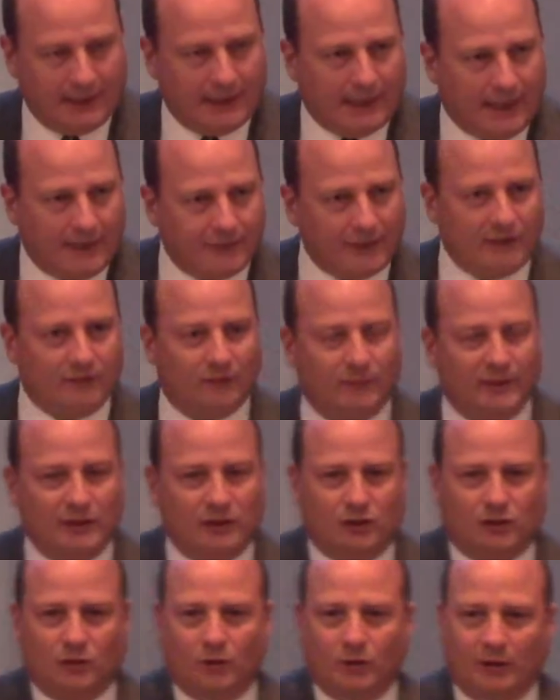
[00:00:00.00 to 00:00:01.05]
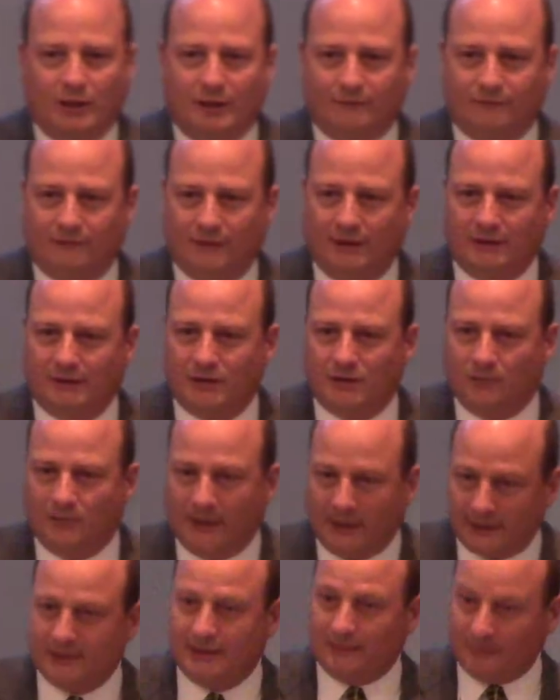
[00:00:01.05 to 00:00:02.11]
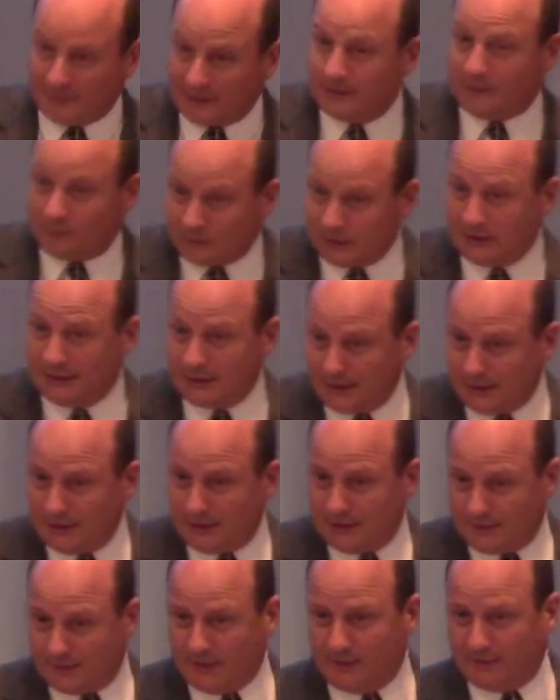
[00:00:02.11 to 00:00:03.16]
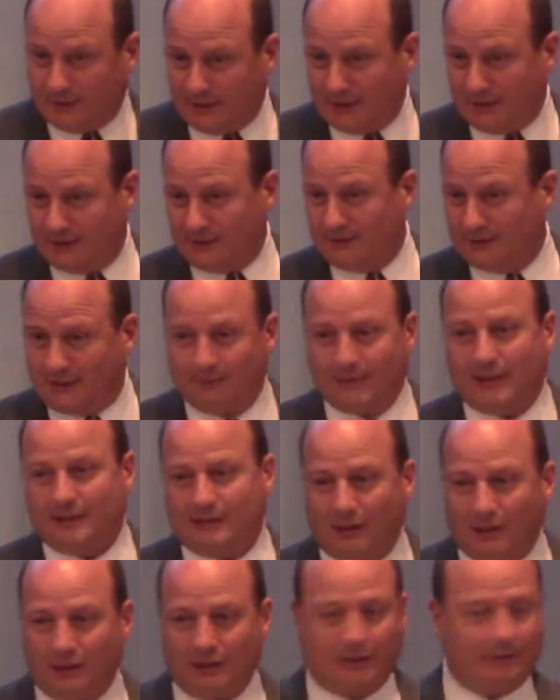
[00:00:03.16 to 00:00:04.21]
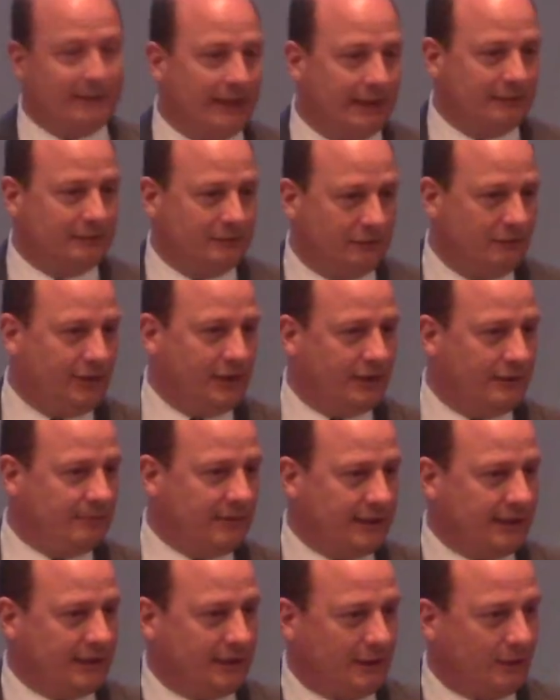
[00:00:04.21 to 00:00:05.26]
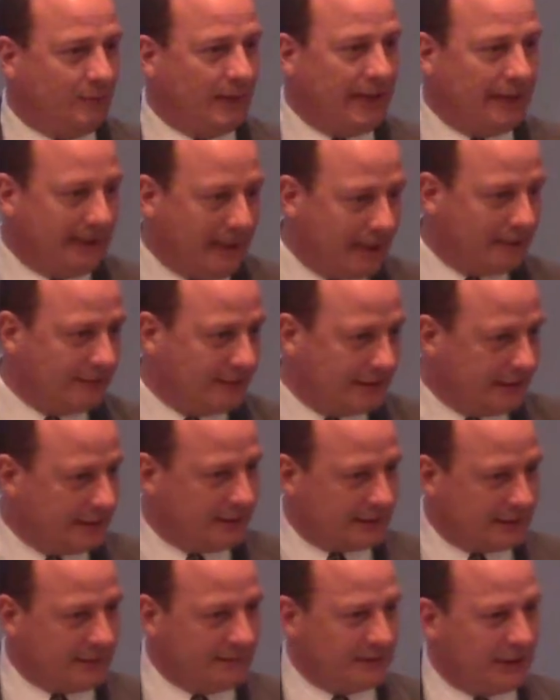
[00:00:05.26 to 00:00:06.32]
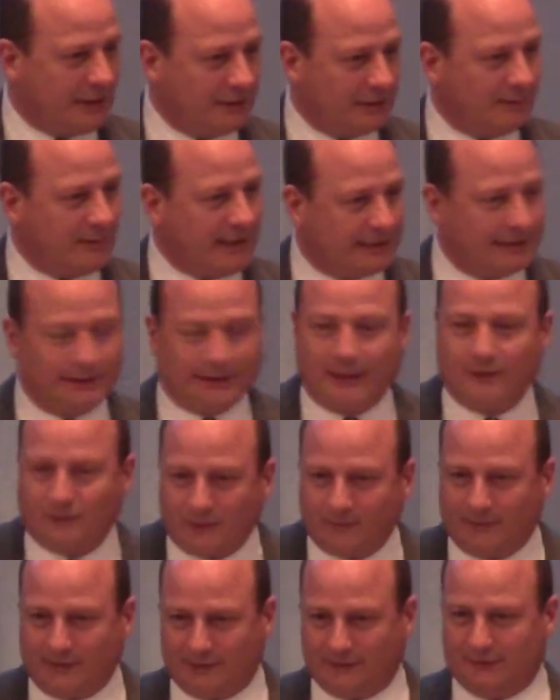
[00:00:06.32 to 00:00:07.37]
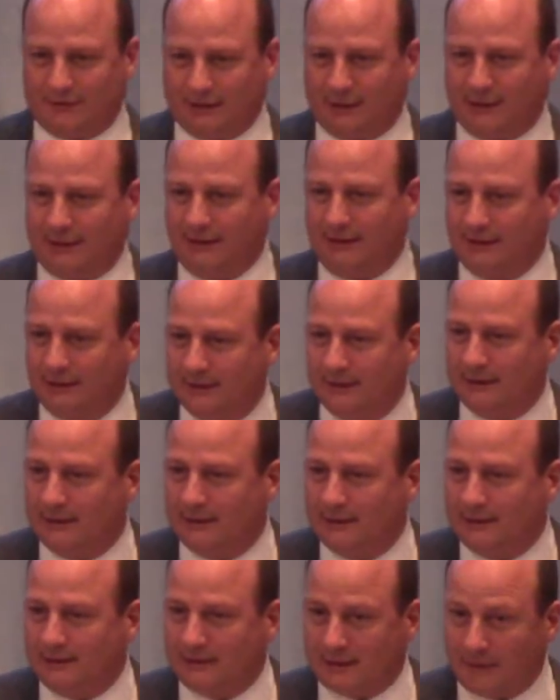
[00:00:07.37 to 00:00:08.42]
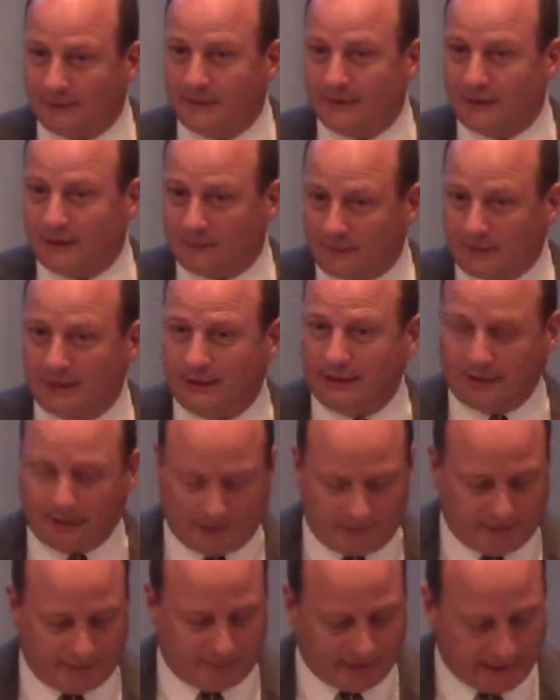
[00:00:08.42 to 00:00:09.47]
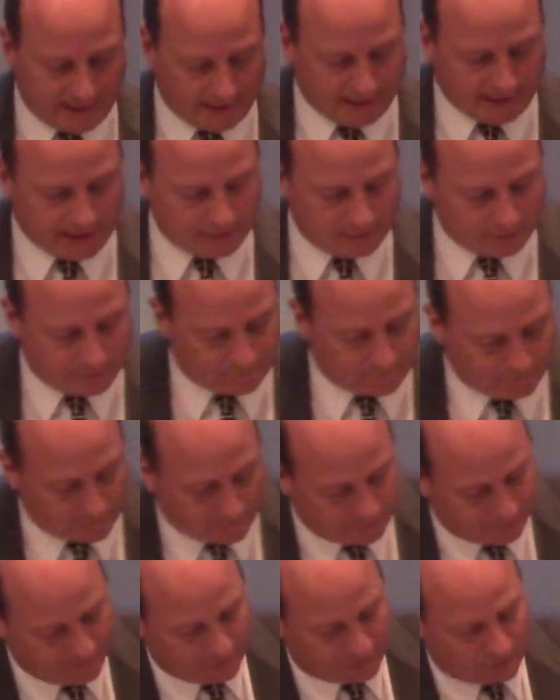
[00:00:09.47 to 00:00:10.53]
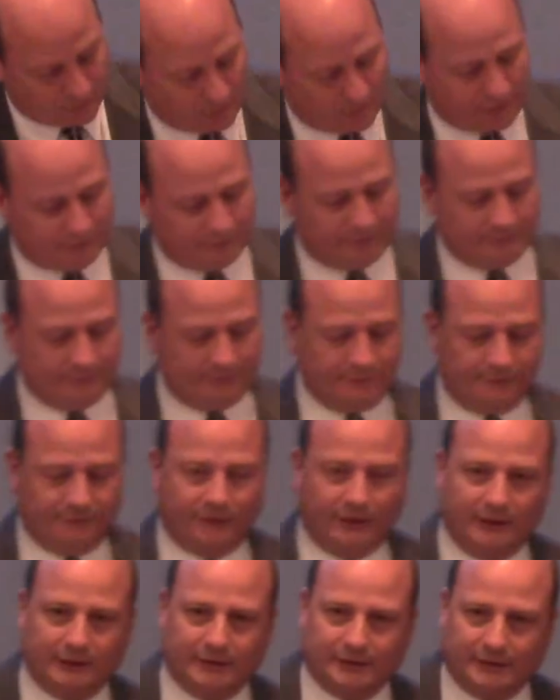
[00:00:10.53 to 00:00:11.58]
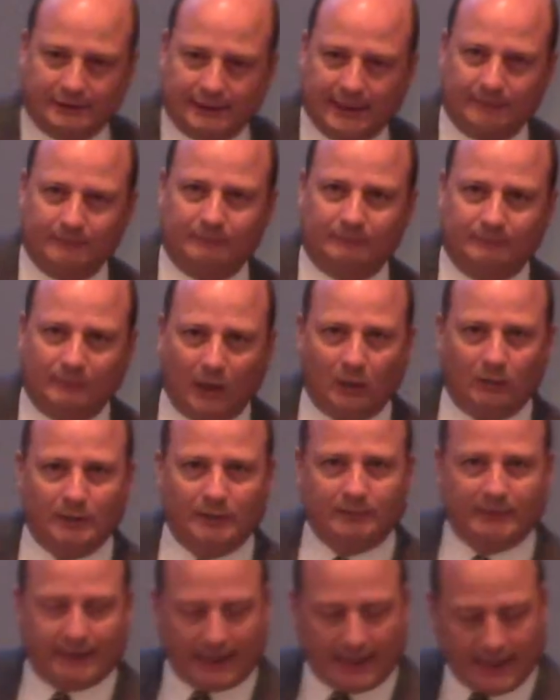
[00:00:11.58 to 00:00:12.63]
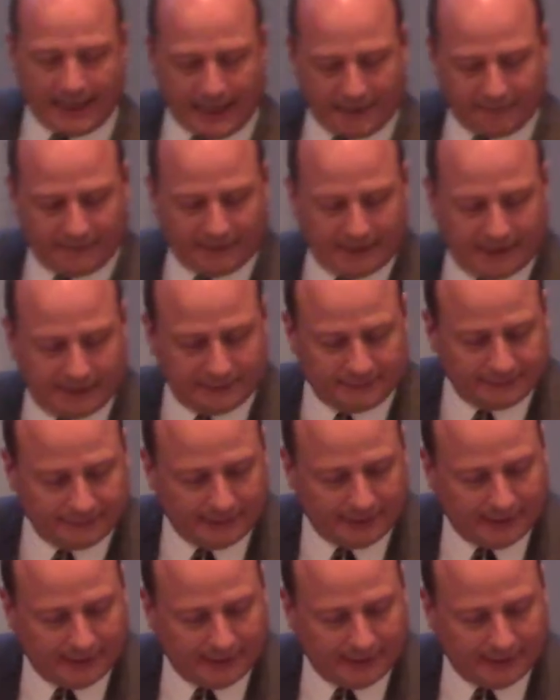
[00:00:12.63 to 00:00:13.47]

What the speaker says: Have you ever been short on funds to pay something that really needed to be paid? I'm not talking about you needed money to go buy lottery tickets. I'm talking about the electric bill, okay? Mm-hmm. Something that really needed to be paid. I don't know if you've ever been short on funds at that moment, but I have been.